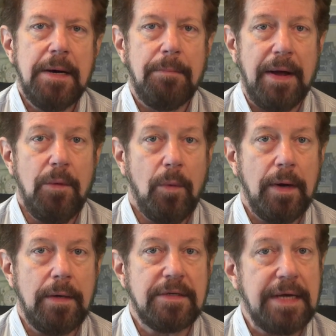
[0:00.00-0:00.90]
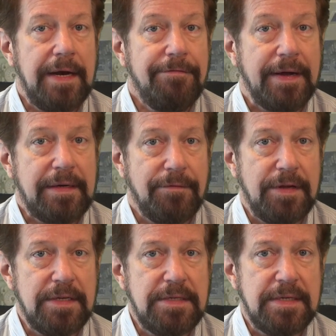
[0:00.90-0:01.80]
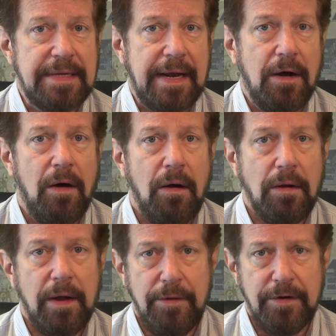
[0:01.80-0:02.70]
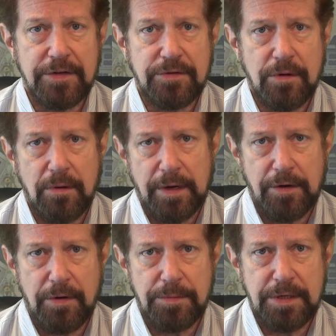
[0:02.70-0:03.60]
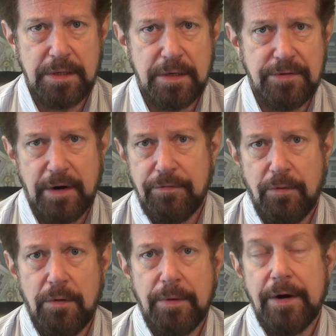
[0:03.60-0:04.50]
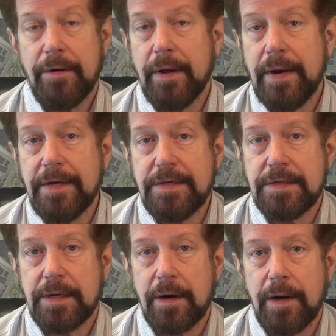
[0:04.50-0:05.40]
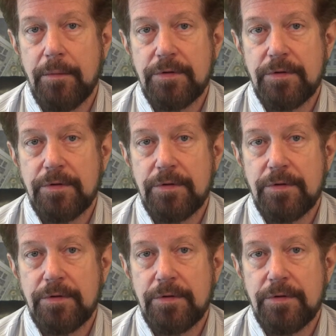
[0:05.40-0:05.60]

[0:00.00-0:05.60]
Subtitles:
By the way, a side effect of this is that all other external encryption is therefore rendered unnecessary,